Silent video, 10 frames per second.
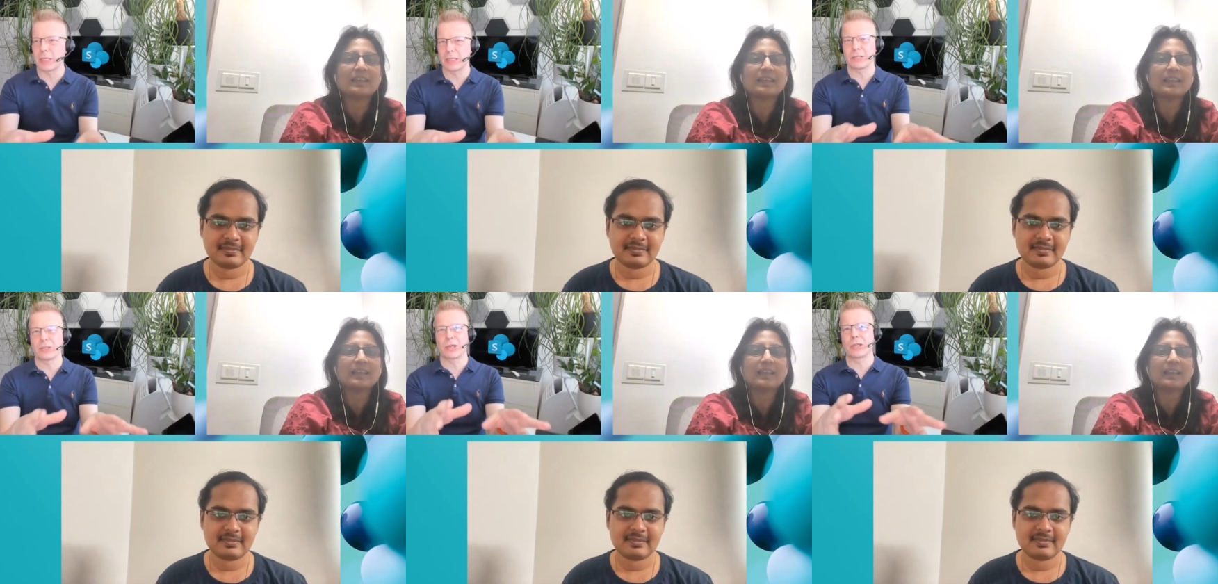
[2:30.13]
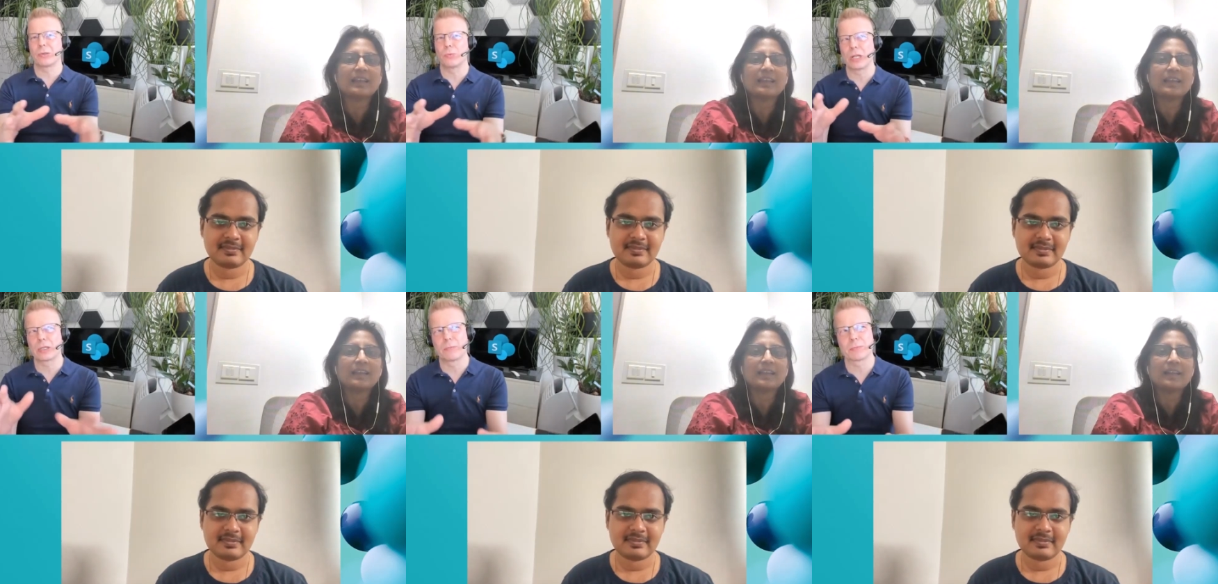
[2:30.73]
Speaker 1: within the, the
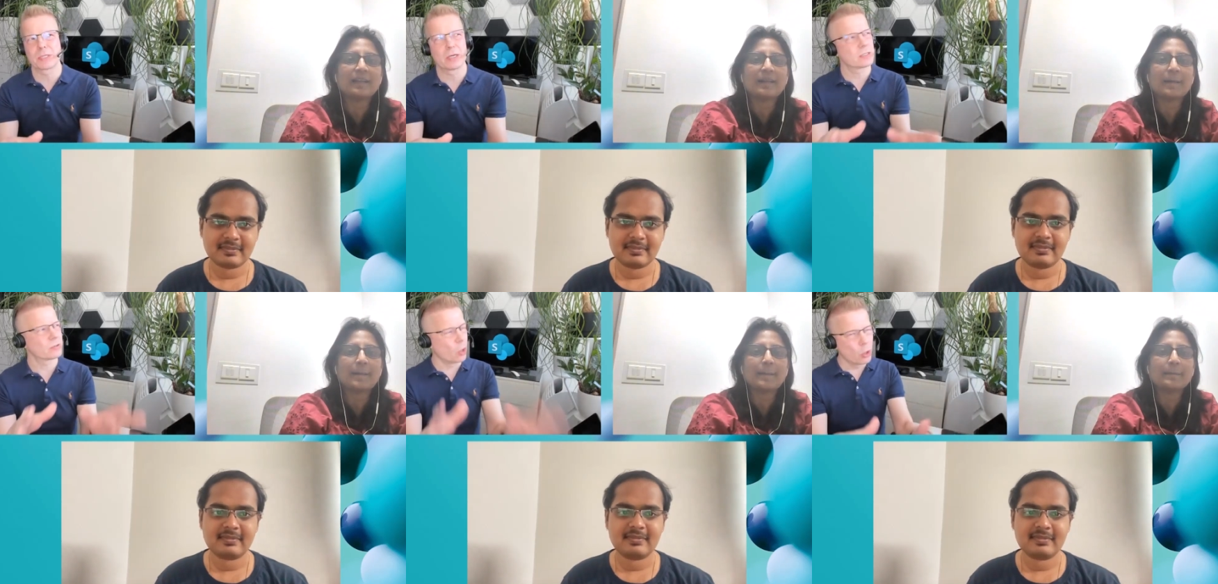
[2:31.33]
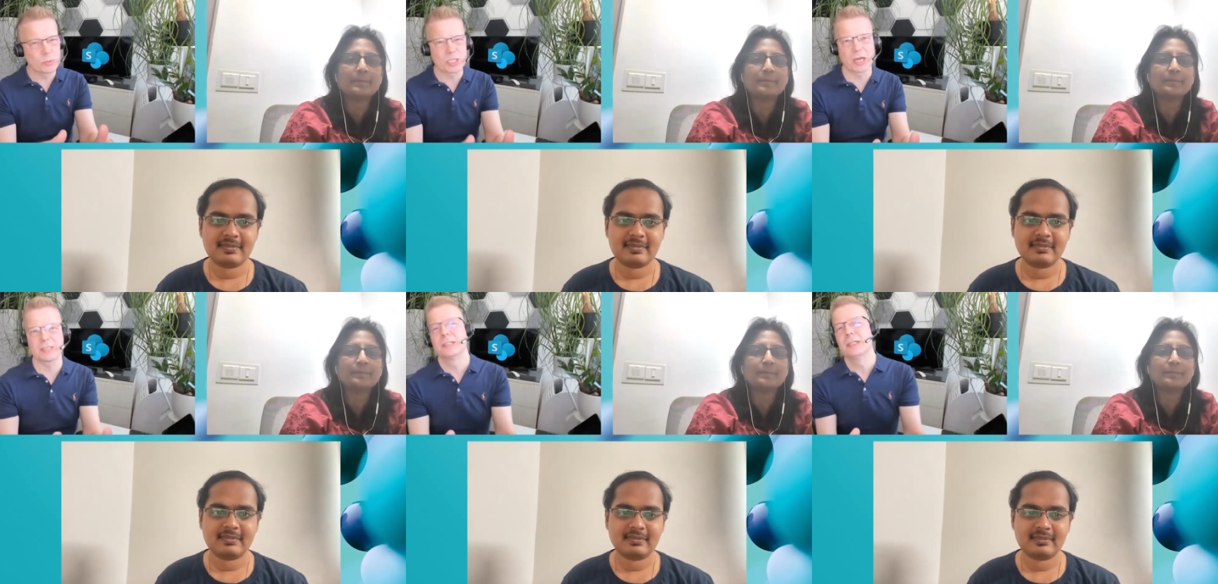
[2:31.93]
welcome site, the home
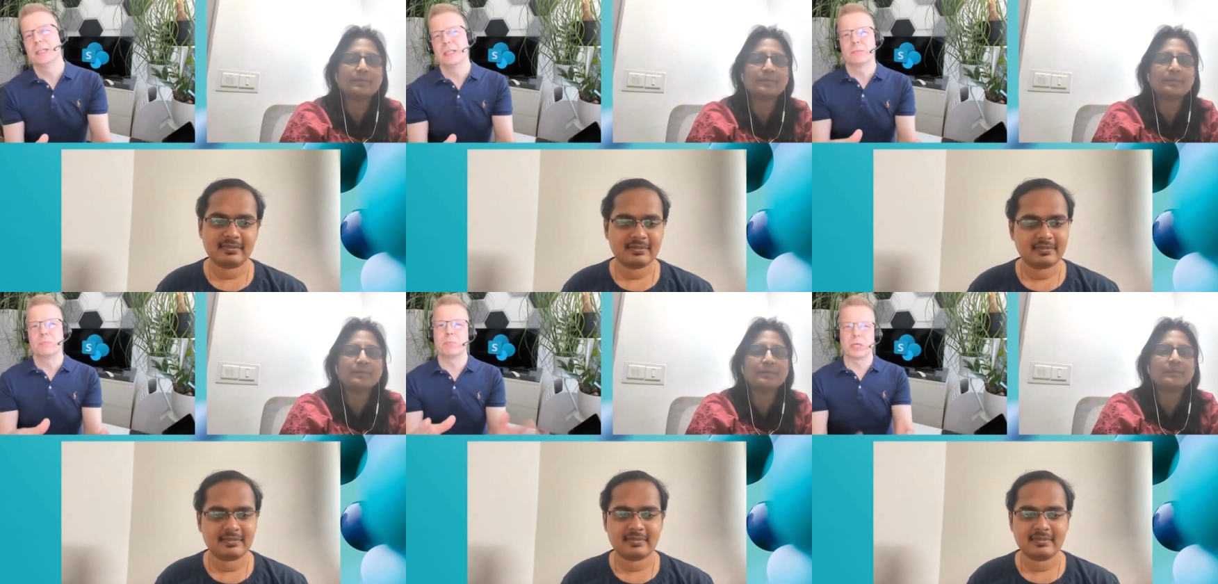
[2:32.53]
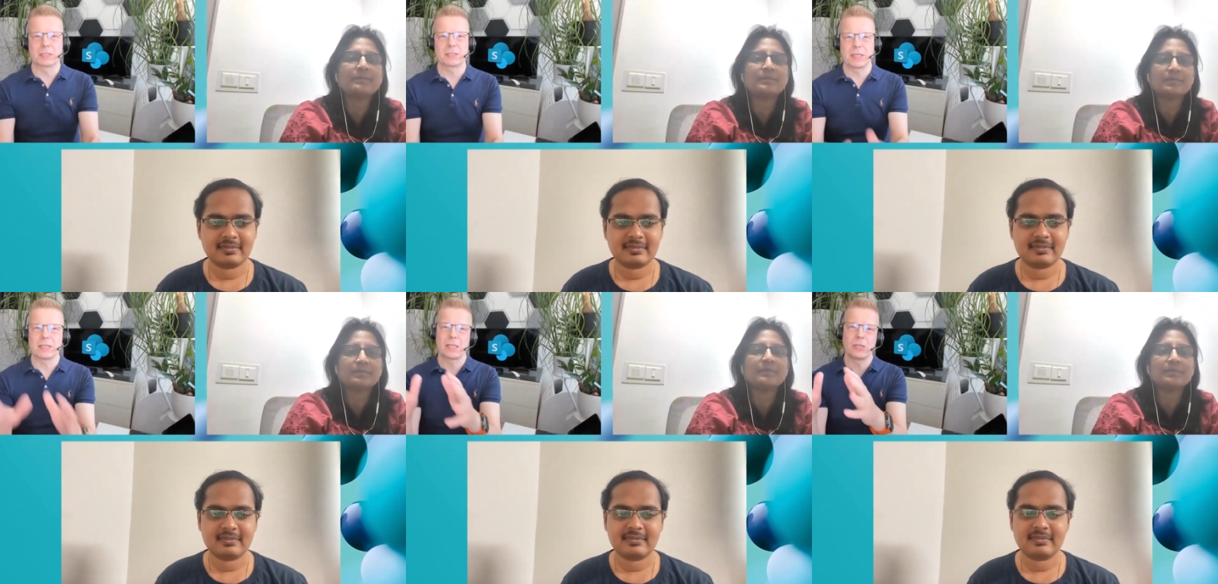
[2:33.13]
site, but
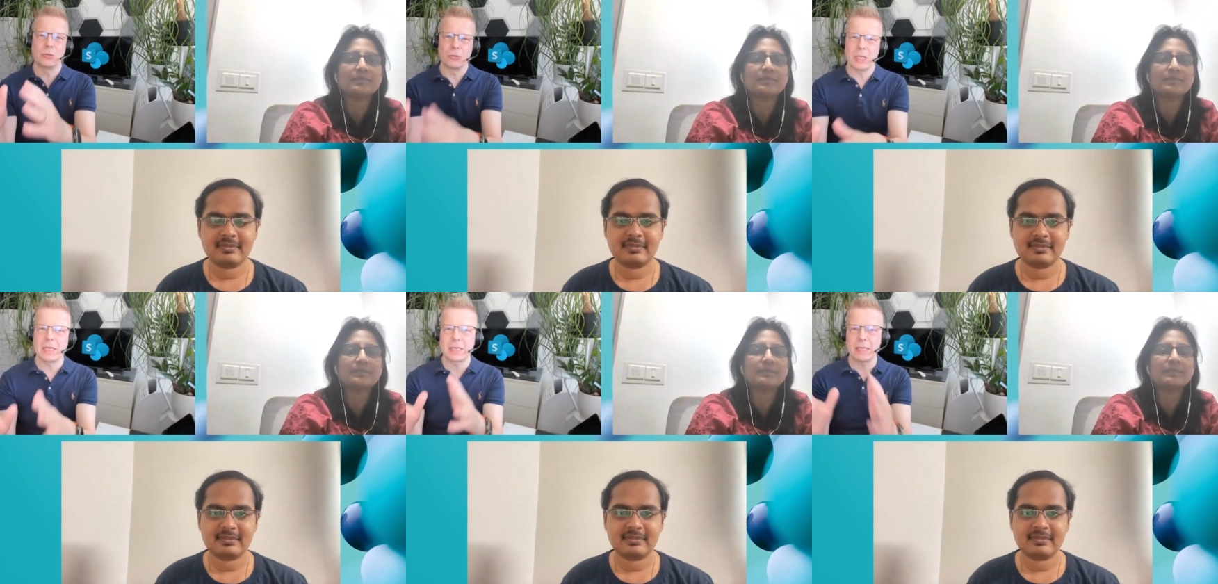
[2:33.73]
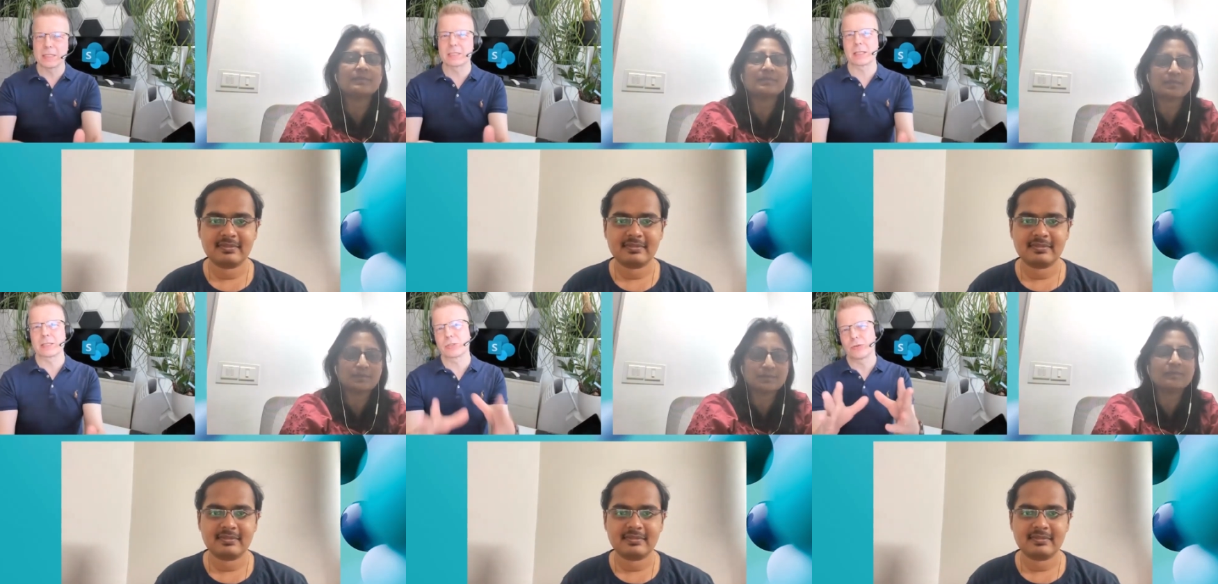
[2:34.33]
it's a unique
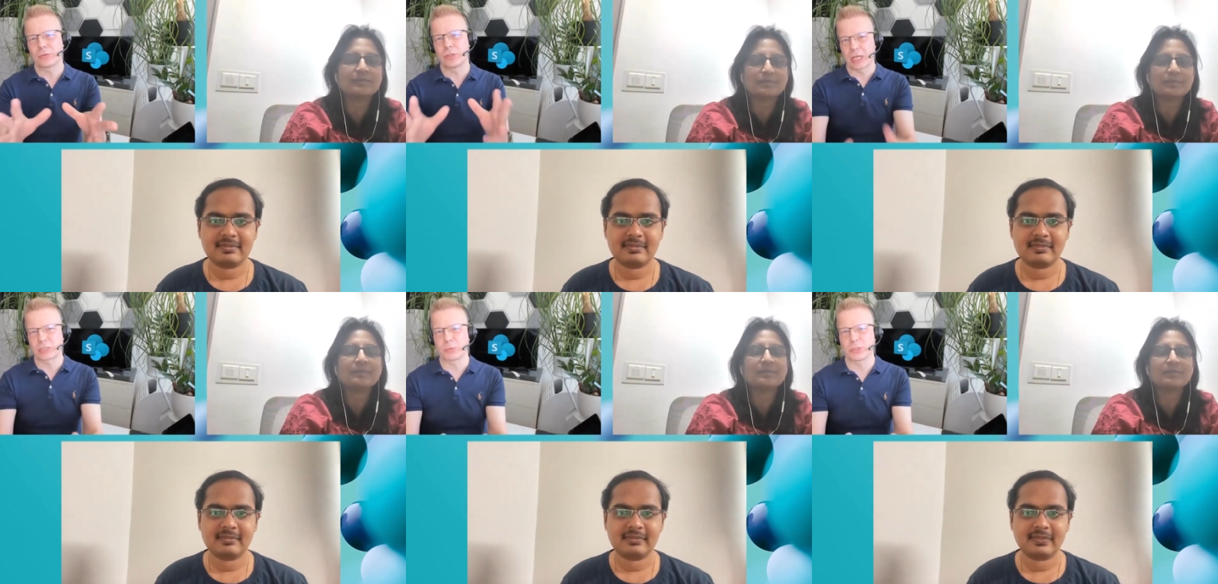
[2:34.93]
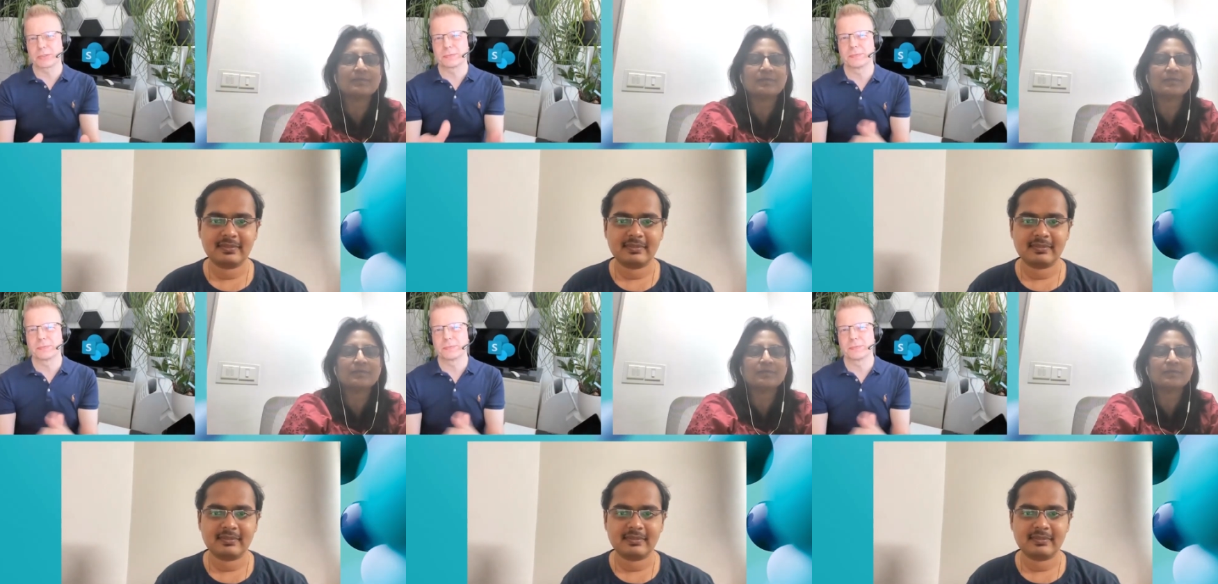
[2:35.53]
instance of the dashboard.